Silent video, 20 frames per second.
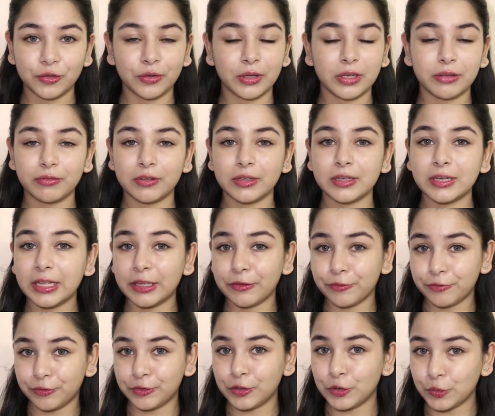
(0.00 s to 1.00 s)
So even
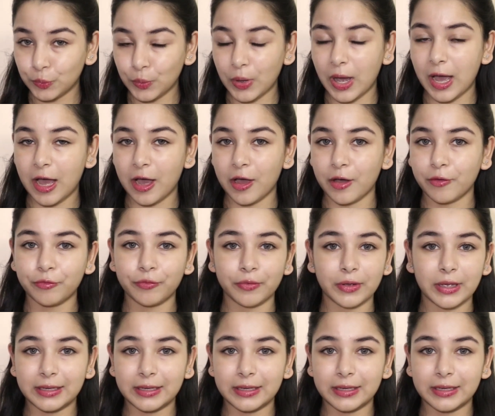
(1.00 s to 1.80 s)
if you have